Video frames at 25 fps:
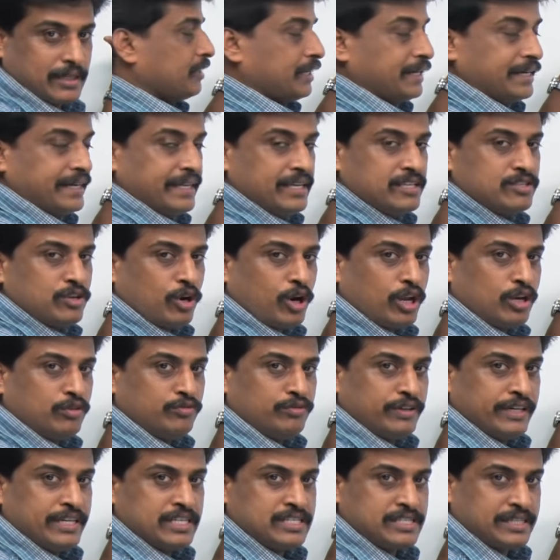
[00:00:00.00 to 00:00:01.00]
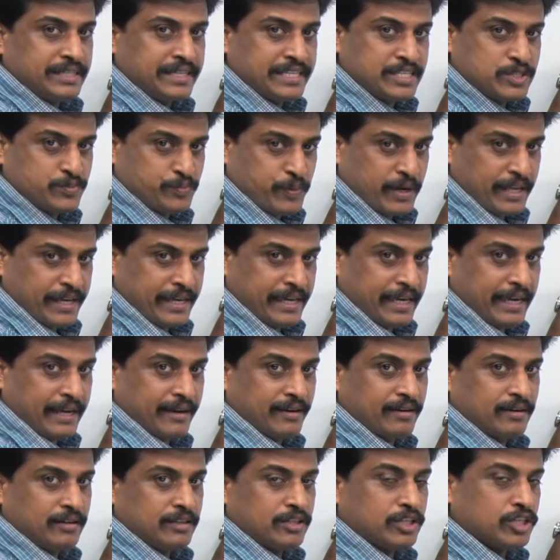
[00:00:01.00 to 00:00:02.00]
It is always
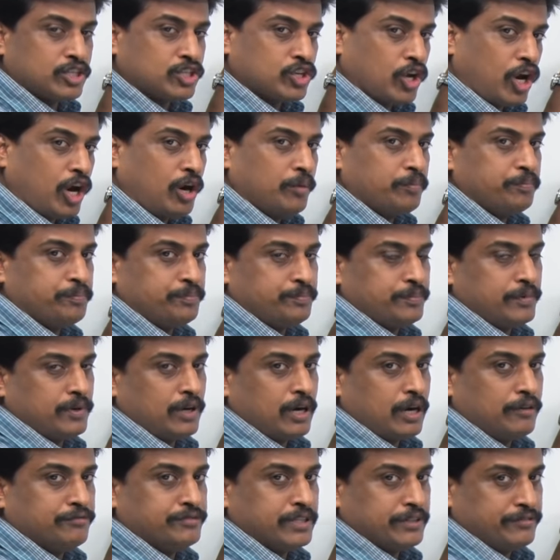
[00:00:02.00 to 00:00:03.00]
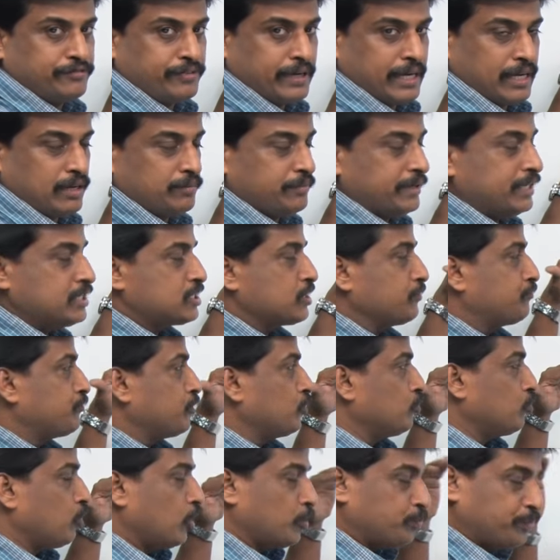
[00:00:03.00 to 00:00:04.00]
displaying top of the file, means
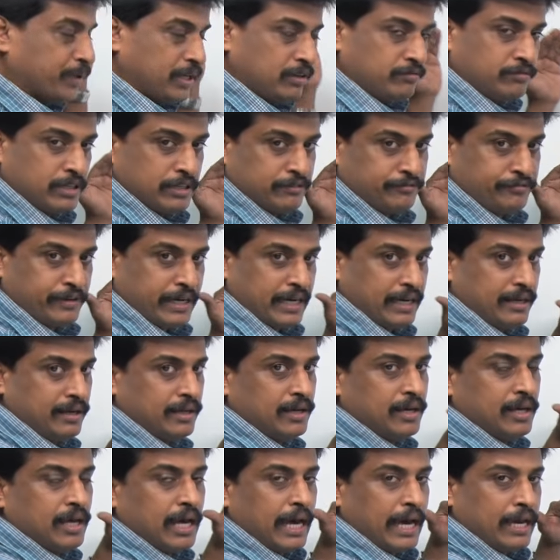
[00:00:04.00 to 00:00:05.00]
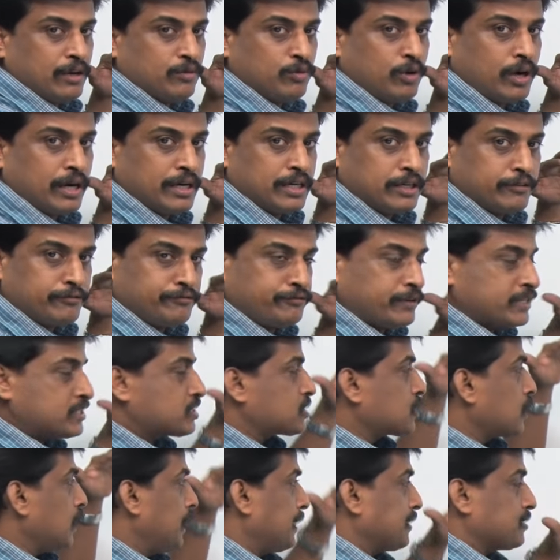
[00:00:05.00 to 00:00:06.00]
if you open one file, I want
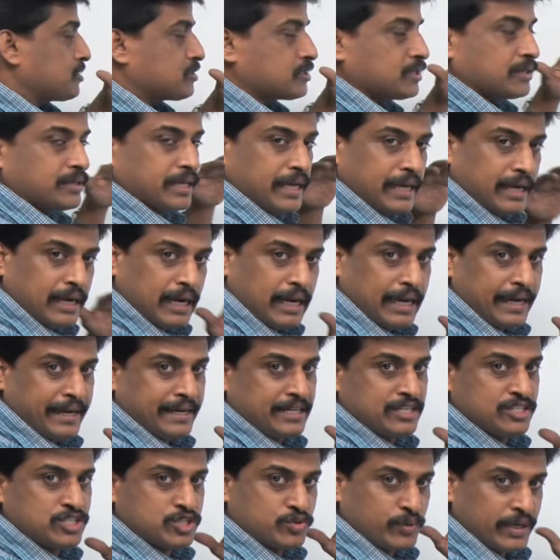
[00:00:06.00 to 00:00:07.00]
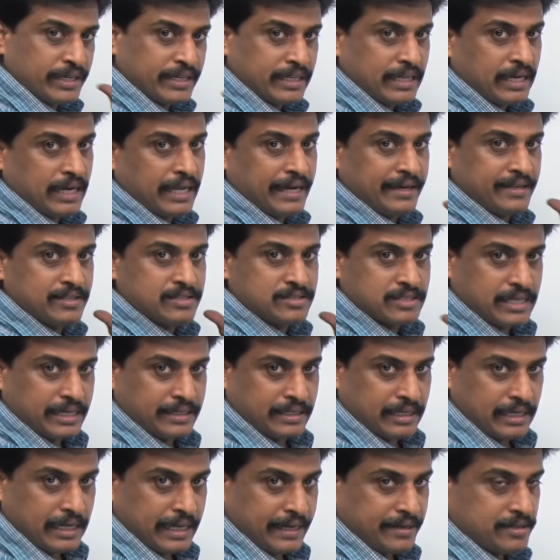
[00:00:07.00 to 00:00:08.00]
first lines, 10 lines, 20 lines,
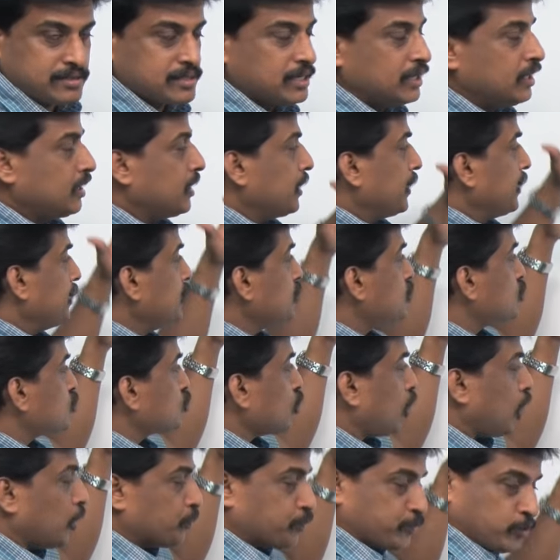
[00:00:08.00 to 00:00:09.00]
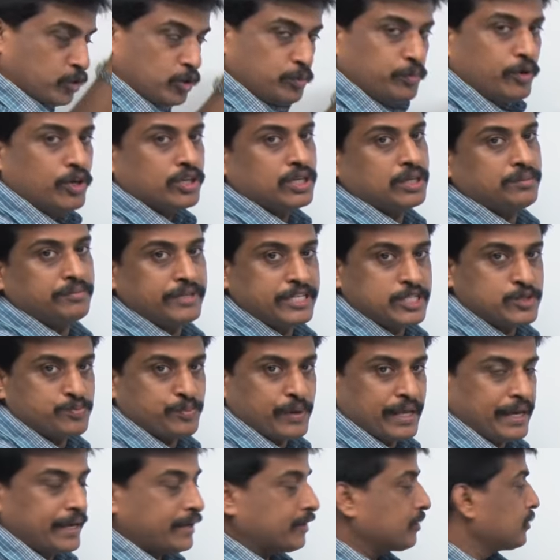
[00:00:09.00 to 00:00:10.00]
30 lines. It is top to bottom
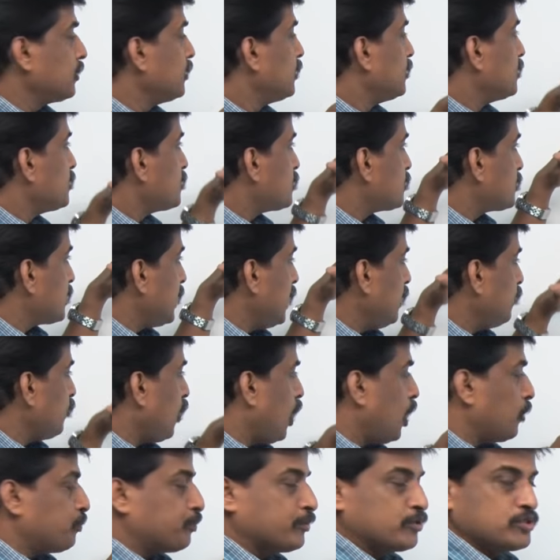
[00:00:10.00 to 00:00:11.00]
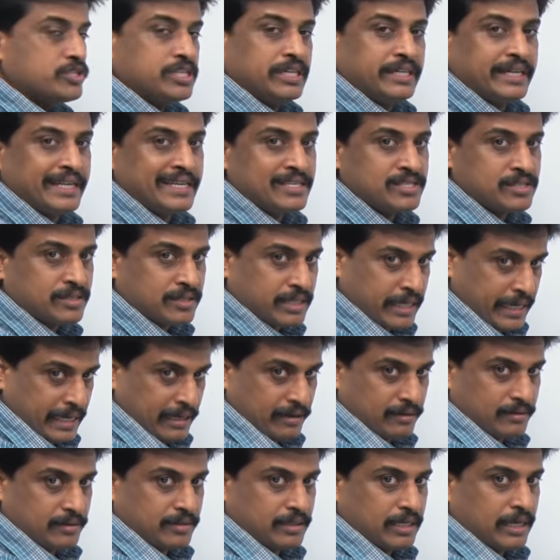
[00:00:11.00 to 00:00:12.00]
displaying. Same opposite is
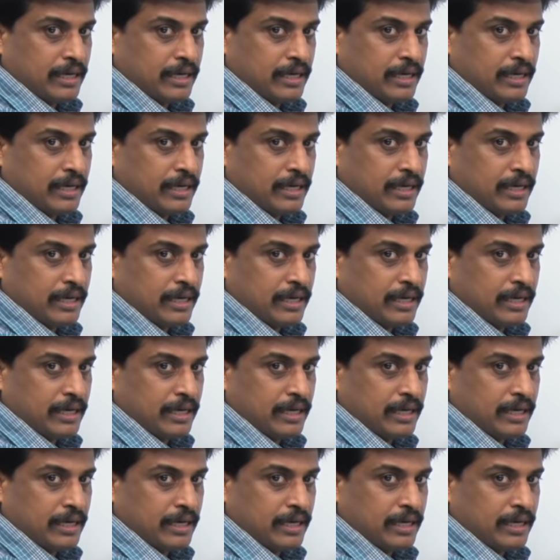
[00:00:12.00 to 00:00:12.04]
tail.